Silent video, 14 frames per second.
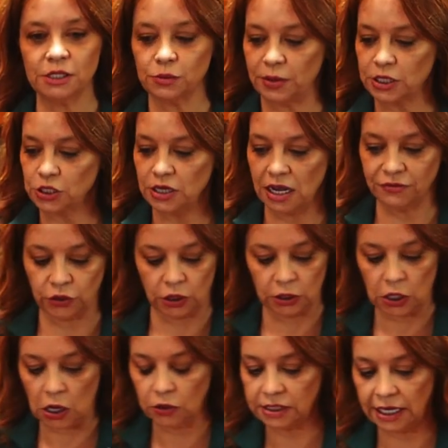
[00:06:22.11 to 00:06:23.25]
especially after a
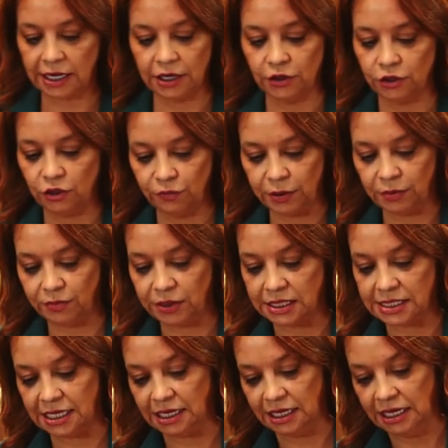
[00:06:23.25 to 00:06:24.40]
long day or you've been
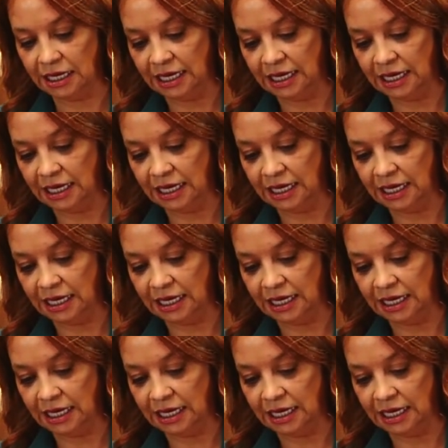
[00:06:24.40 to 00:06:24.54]
busy.